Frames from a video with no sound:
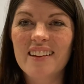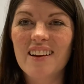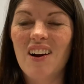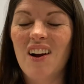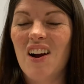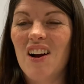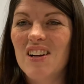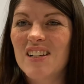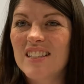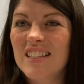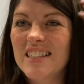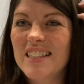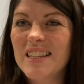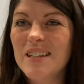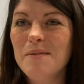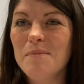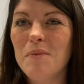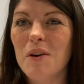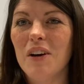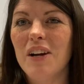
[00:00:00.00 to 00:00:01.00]

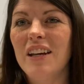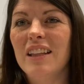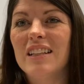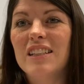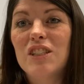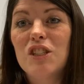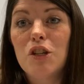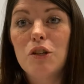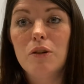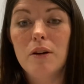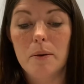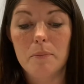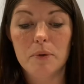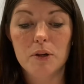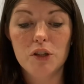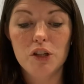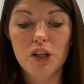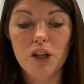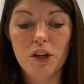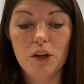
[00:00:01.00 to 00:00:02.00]
Awesome. All right, let's do number
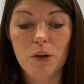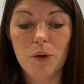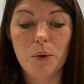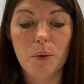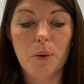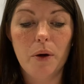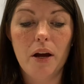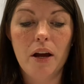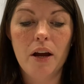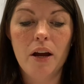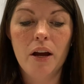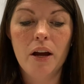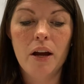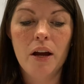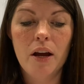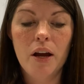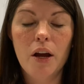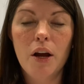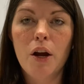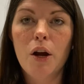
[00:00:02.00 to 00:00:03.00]
2.
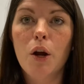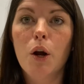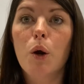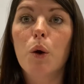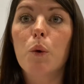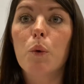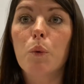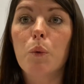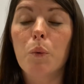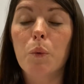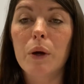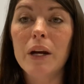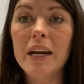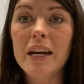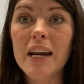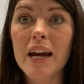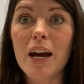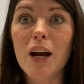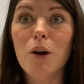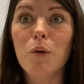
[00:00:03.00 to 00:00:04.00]

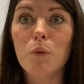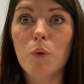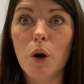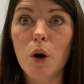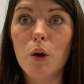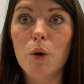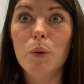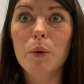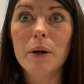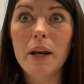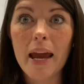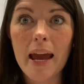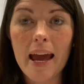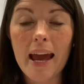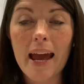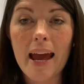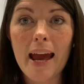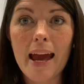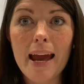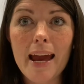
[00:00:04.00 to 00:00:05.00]
Rita rode
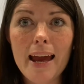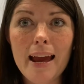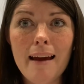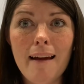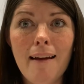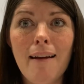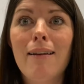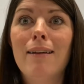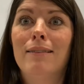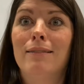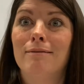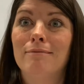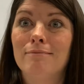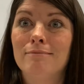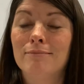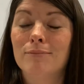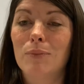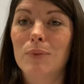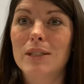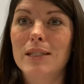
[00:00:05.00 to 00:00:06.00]
a,
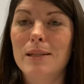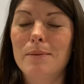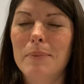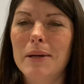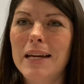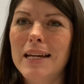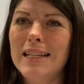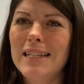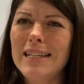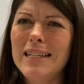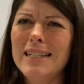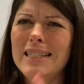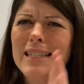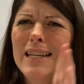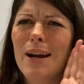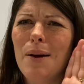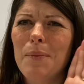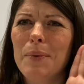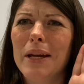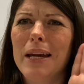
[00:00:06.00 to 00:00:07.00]
what's the beginning
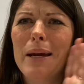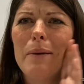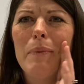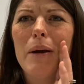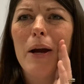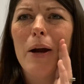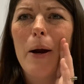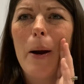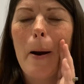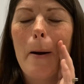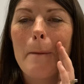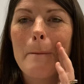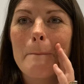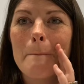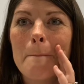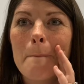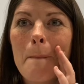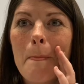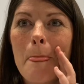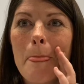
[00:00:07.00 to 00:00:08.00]
sound we keep hearing?
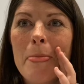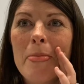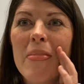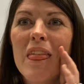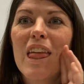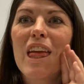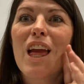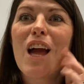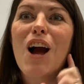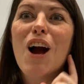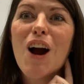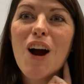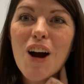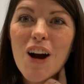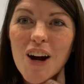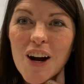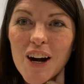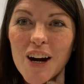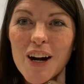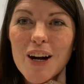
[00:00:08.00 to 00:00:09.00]

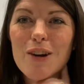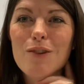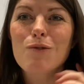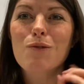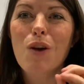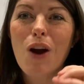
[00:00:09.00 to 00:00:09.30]
R.